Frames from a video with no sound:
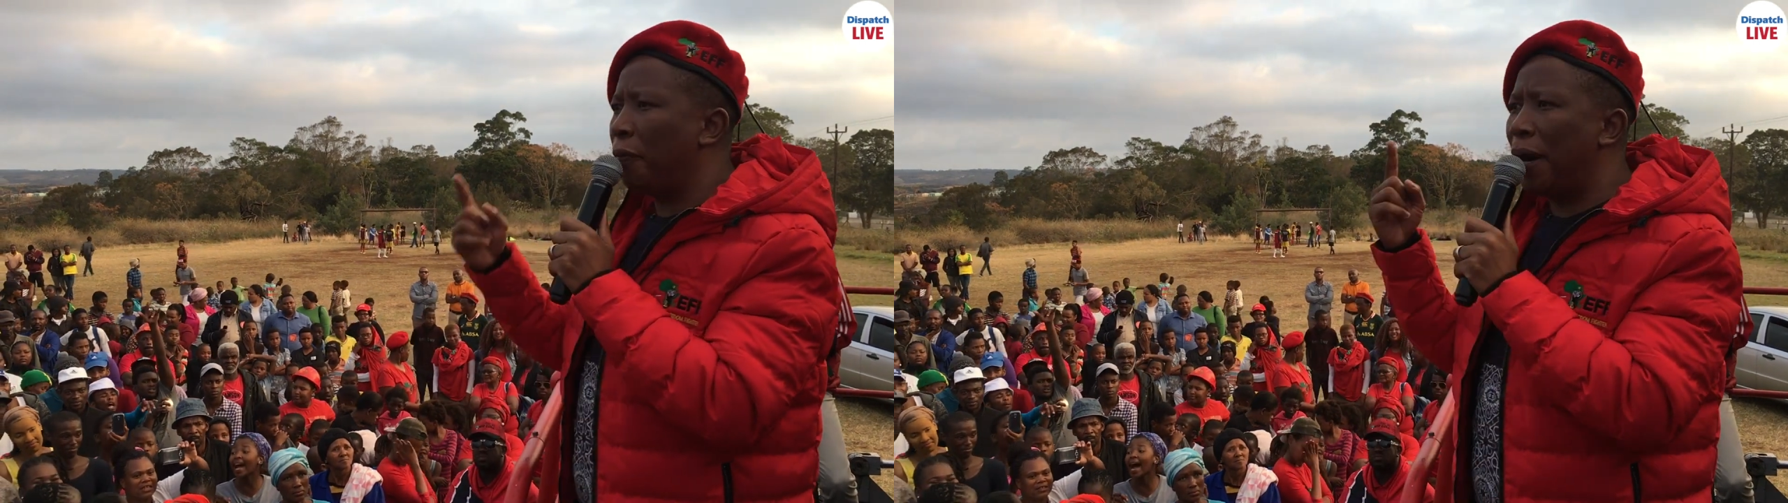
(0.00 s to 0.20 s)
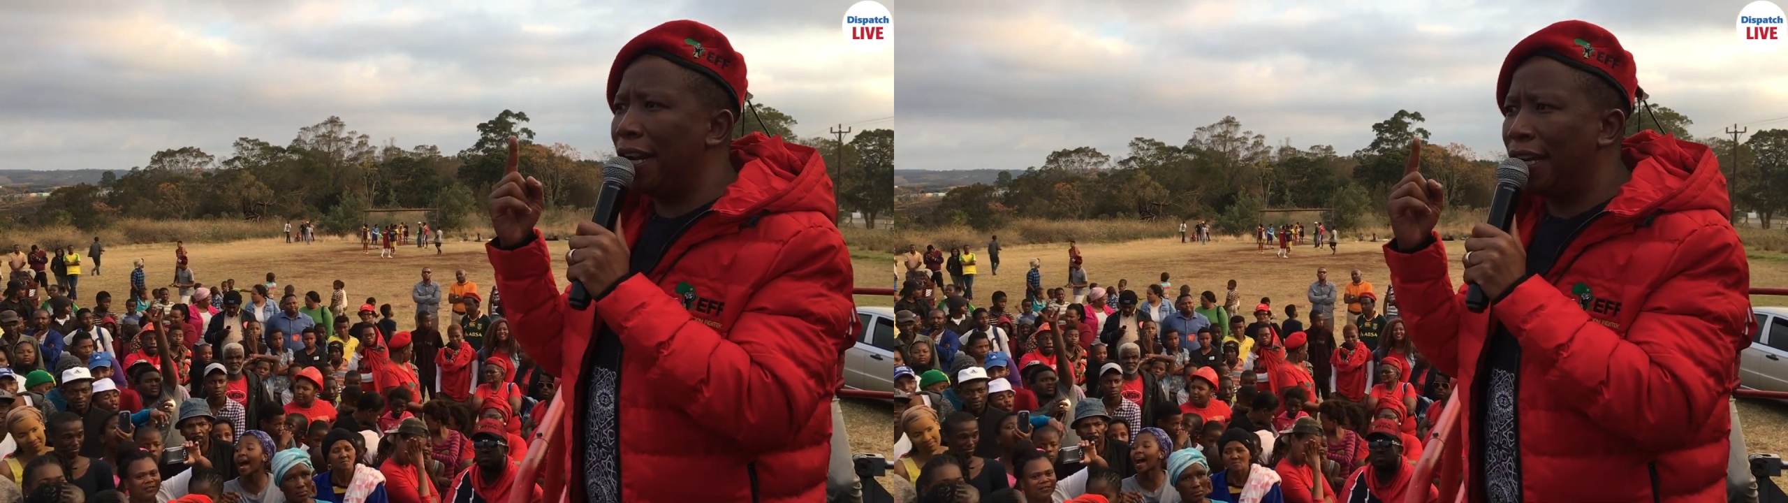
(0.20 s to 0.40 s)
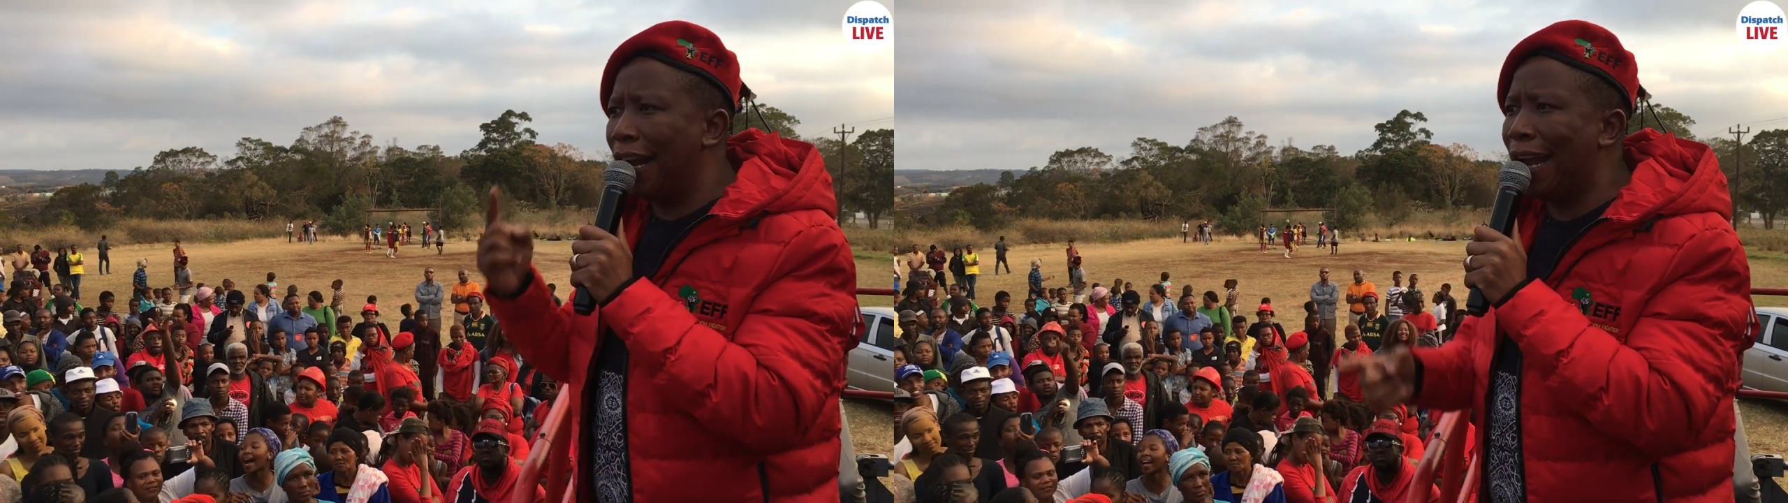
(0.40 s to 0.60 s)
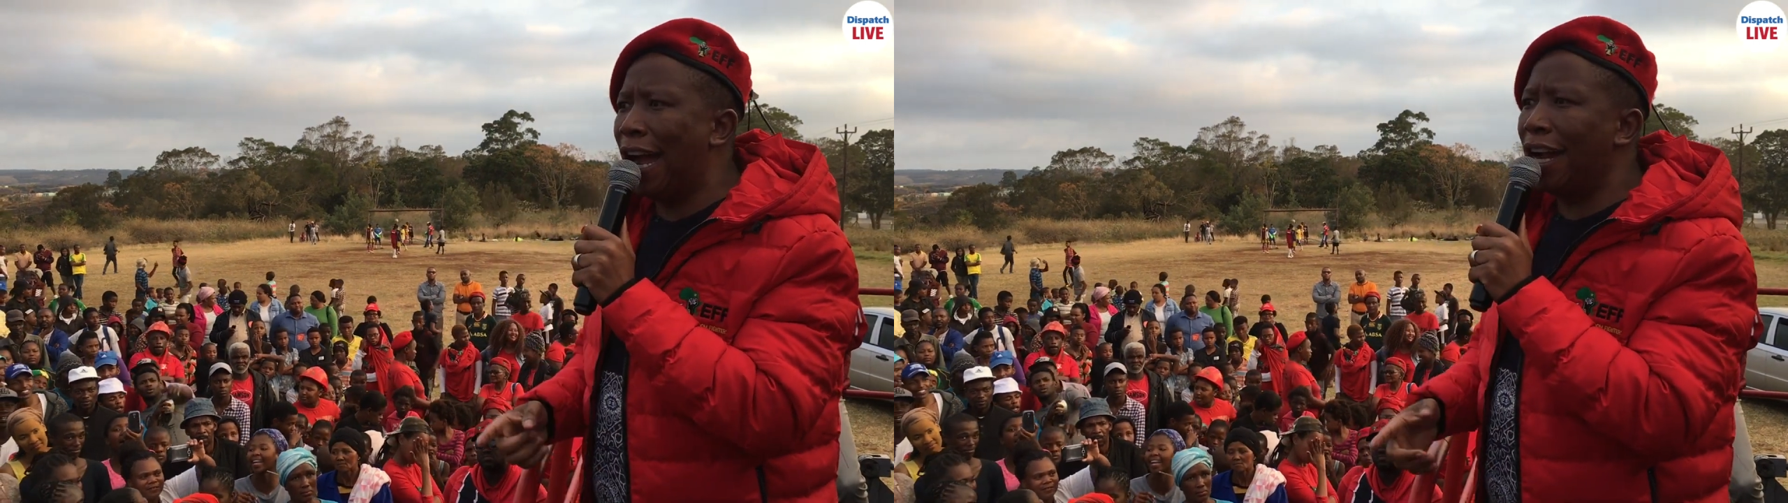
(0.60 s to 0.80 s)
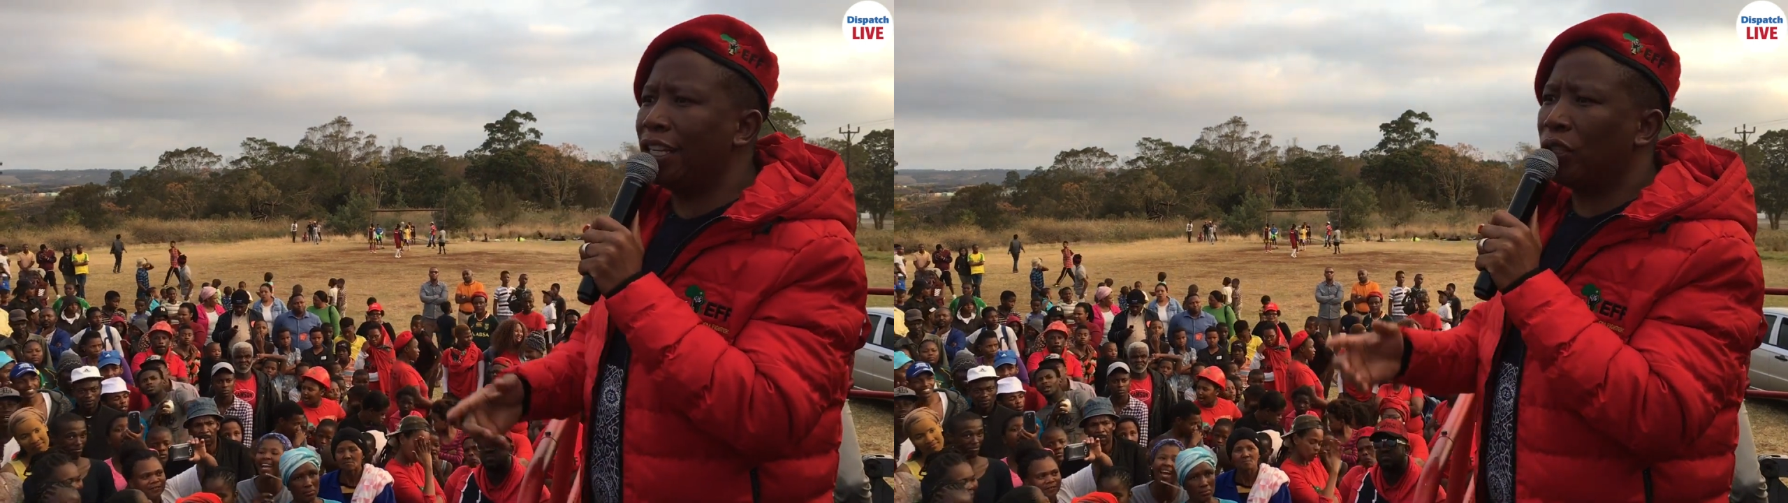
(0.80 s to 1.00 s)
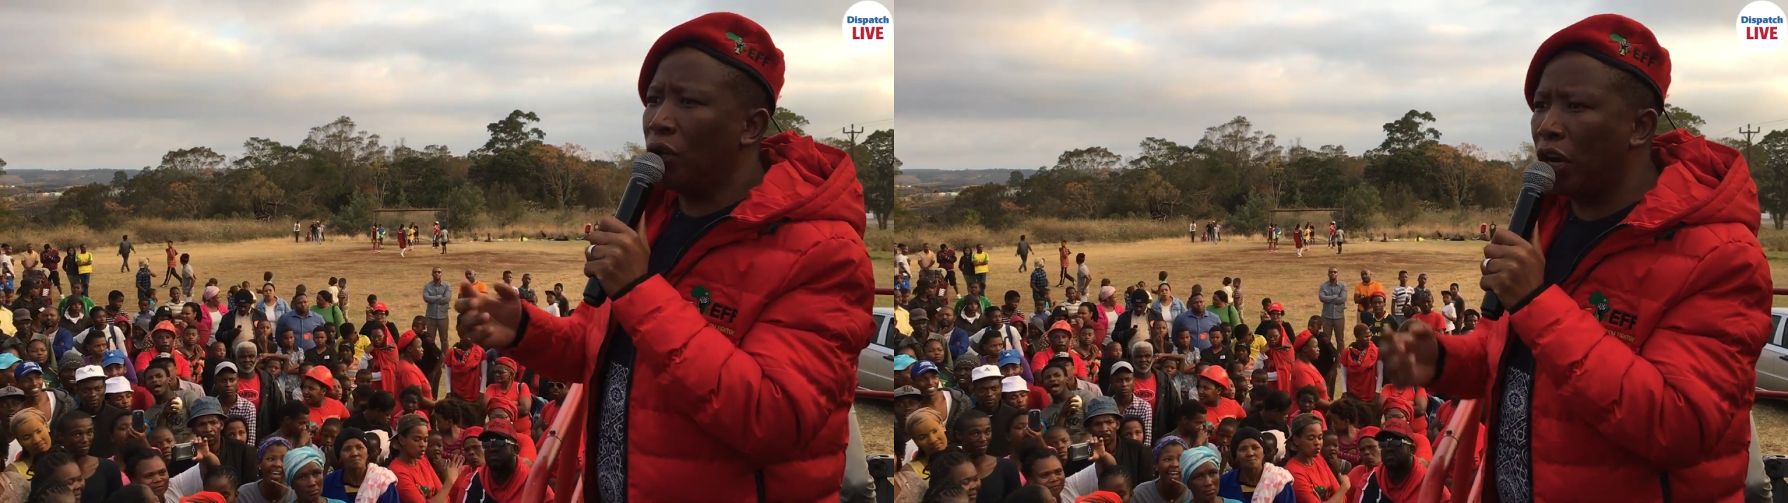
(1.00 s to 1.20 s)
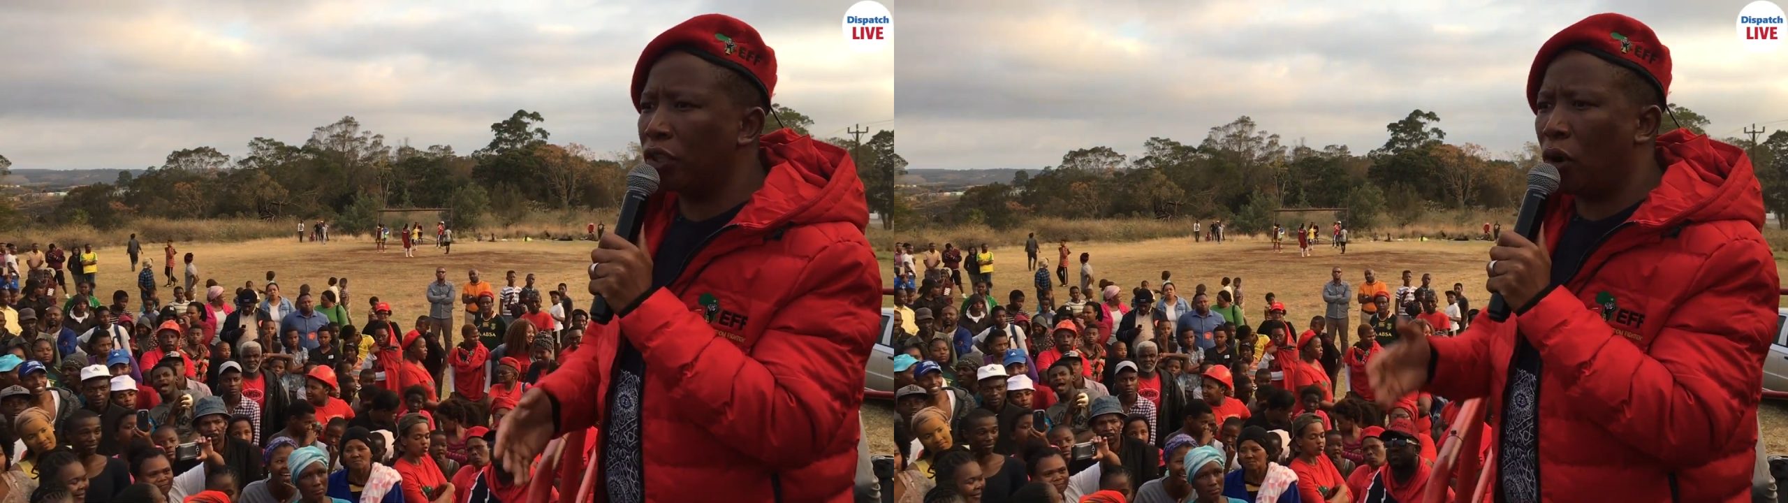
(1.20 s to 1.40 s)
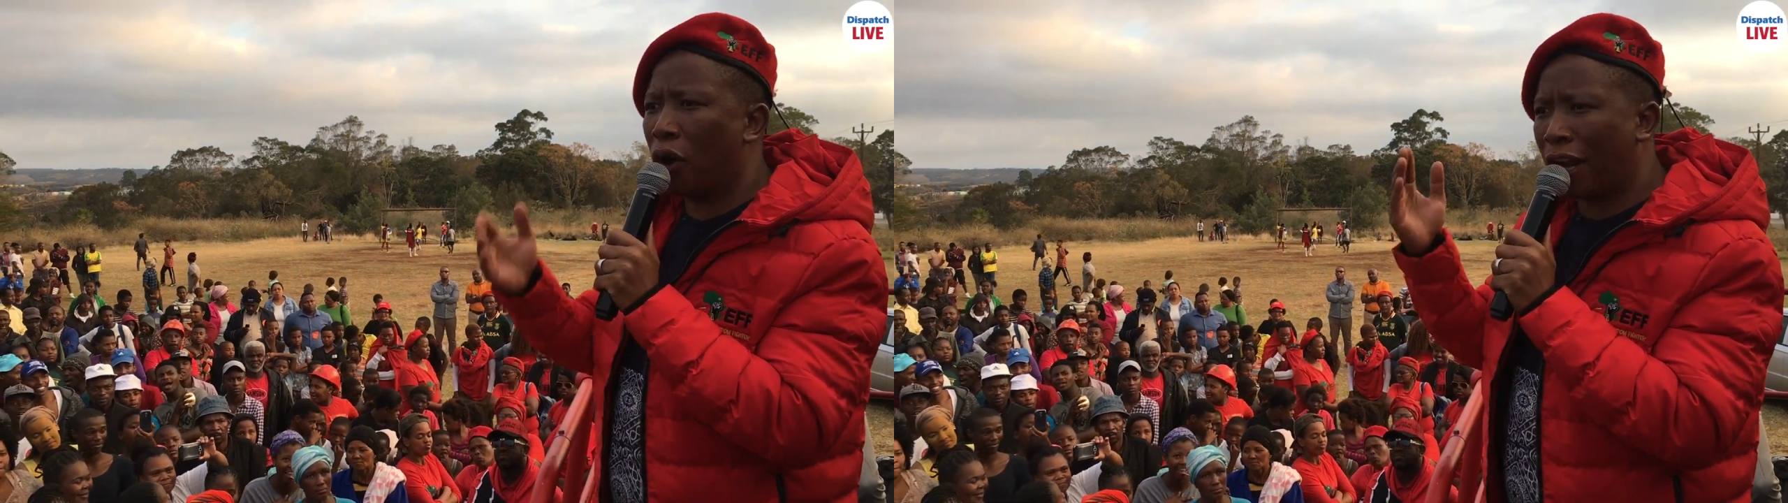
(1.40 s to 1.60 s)
Mandela is
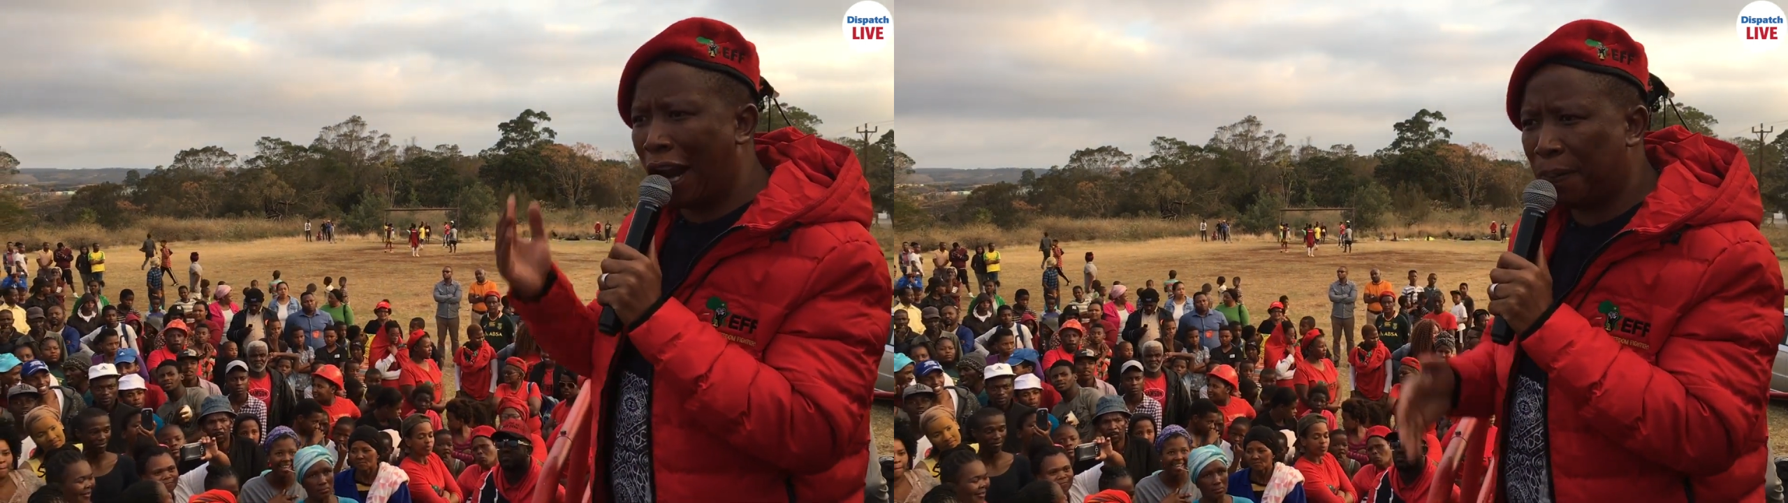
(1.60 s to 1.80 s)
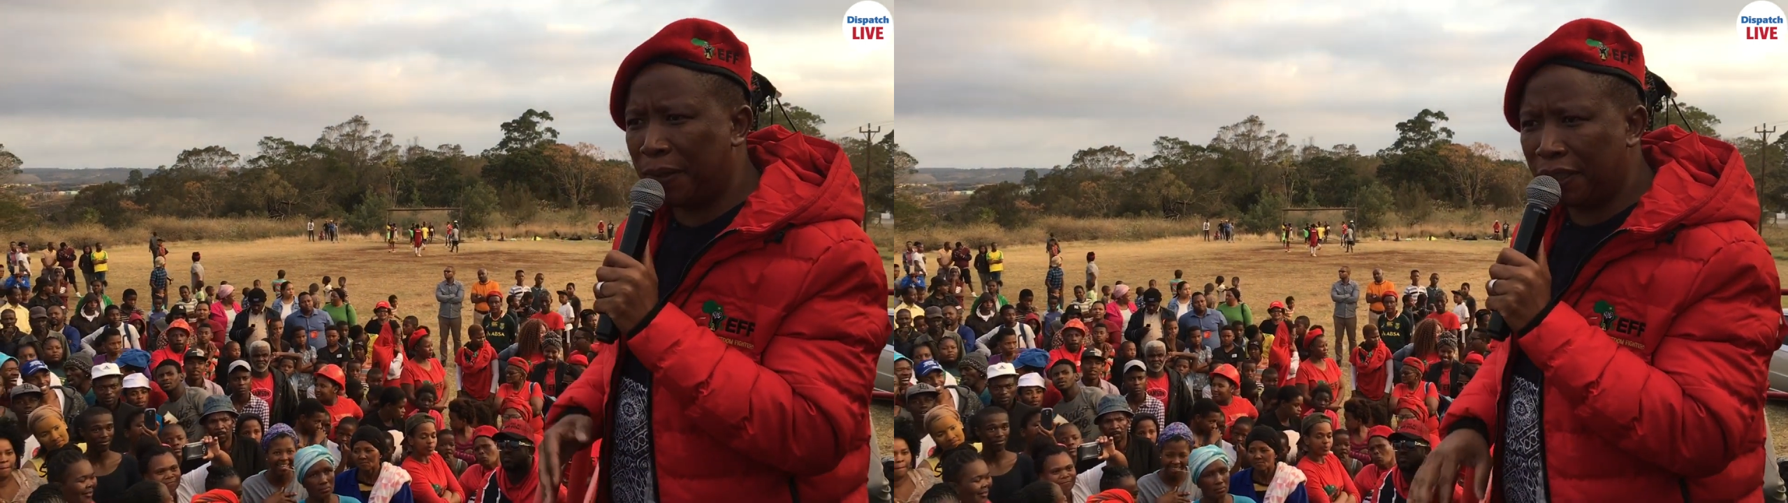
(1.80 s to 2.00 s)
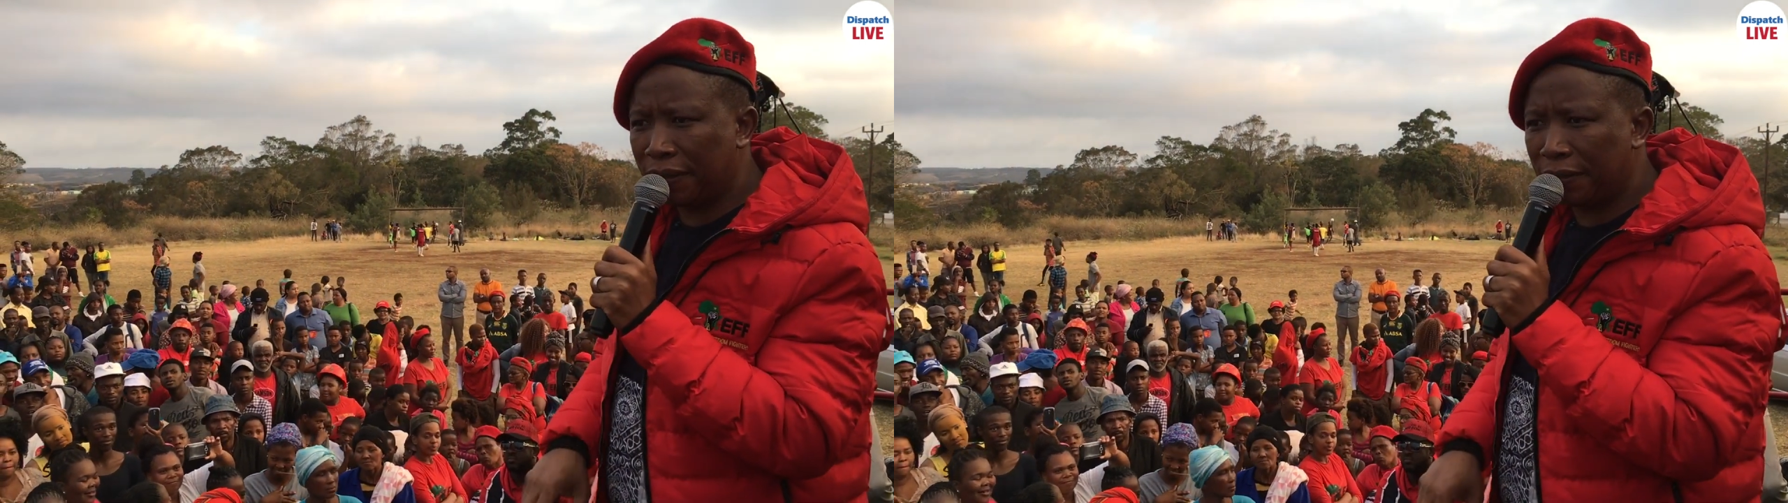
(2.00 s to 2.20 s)
not corrupt.